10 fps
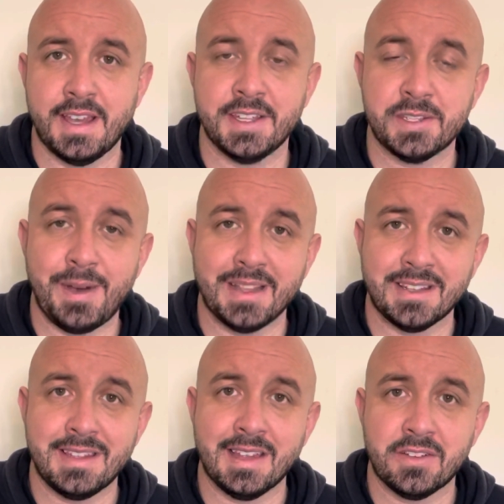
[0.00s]

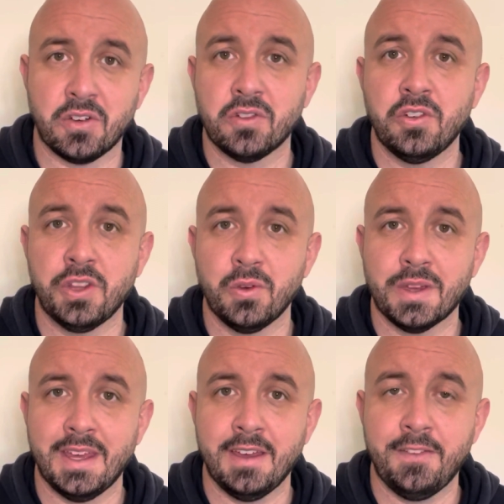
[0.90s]

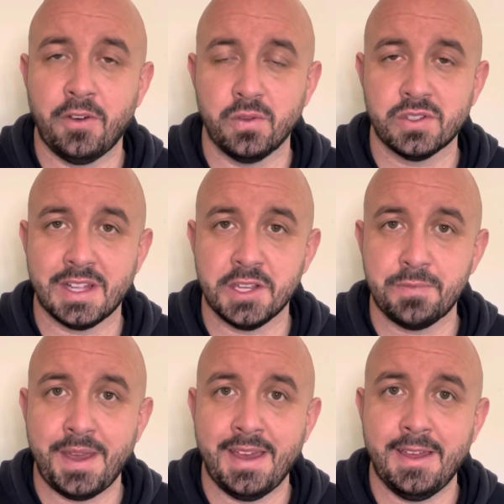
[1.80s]

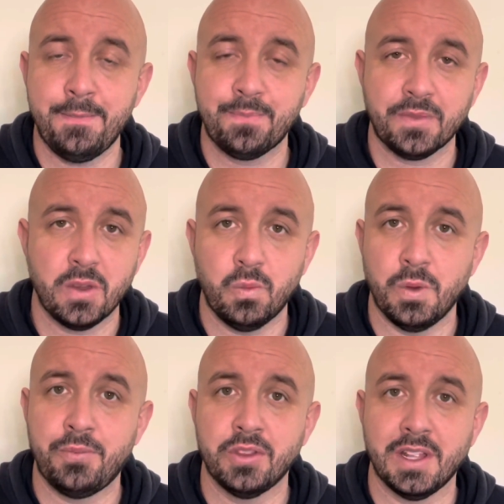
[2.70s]
smartdetect.co.uk/pair. We'll
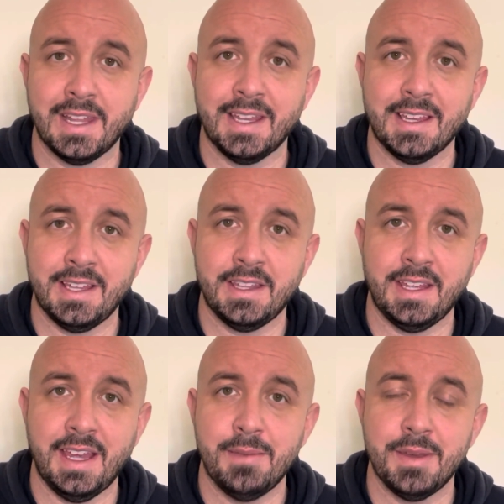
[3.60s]
put the link in
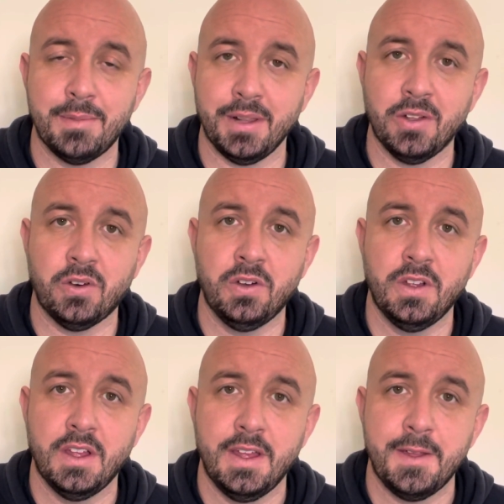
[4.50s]
the email below,
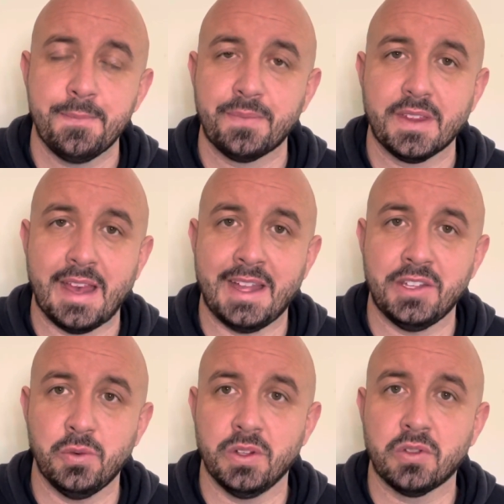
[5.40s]
and
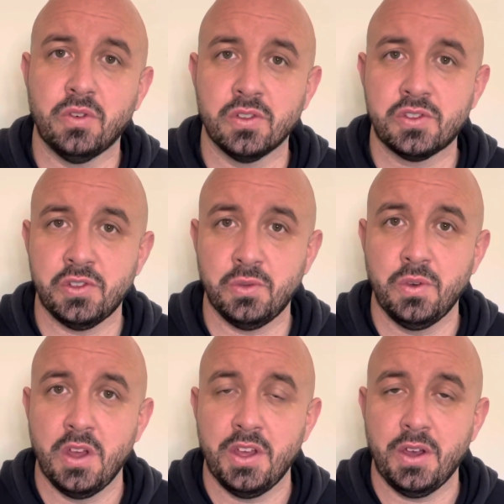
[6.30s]
you will go to
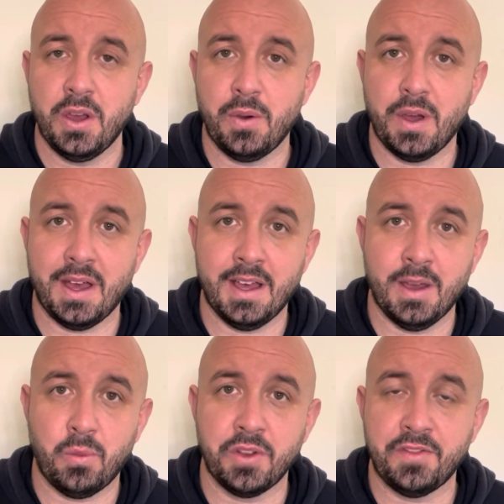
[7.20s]

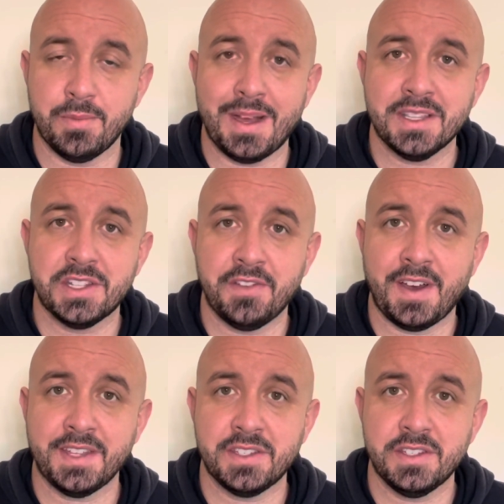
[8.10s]
one of your master
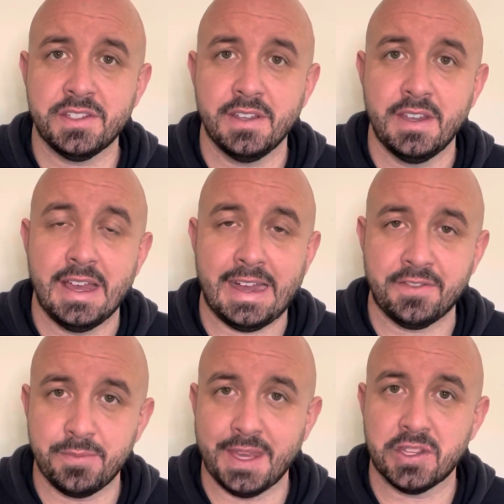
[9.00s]
devices
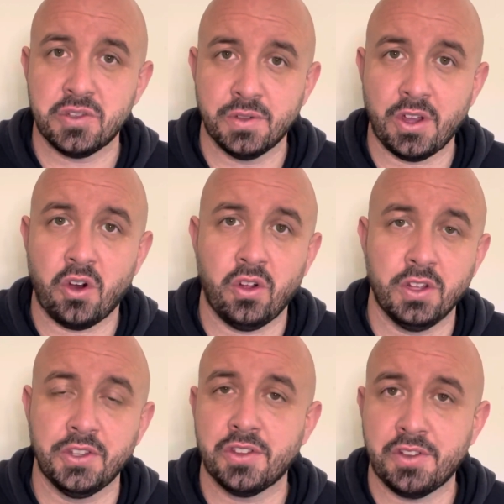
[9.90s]
after making sure that all
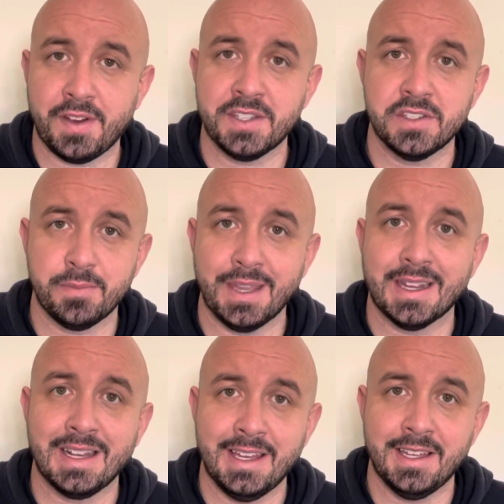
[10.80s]
the other devices are being
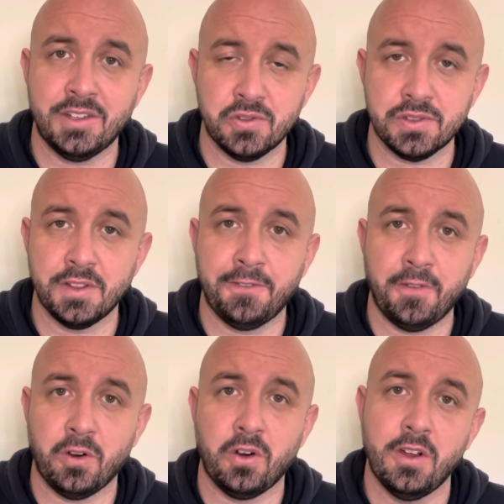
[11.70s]
cleared using the
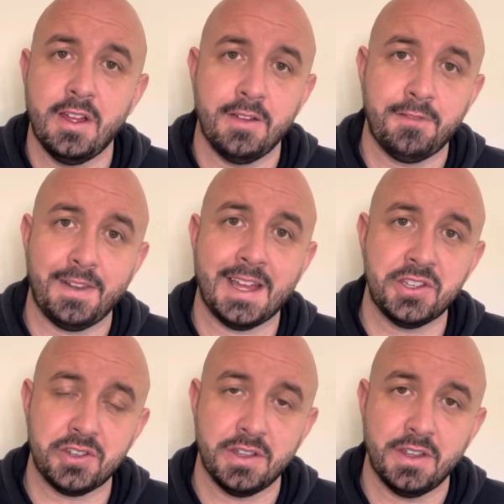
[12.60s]
4
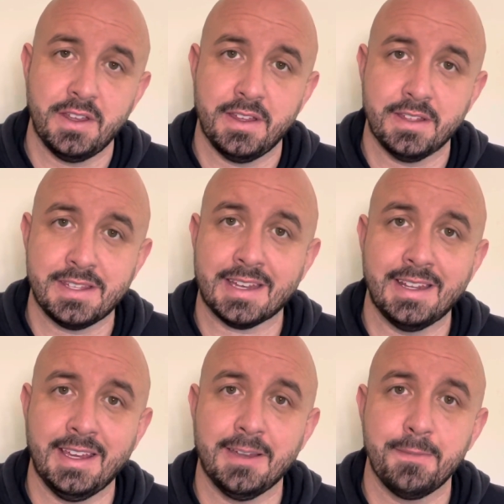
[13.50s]
flash
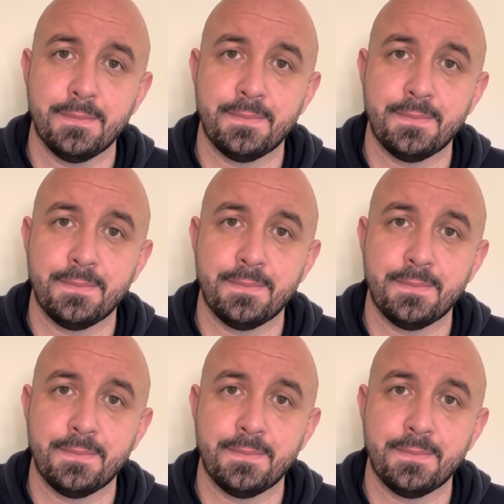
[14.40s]
technique.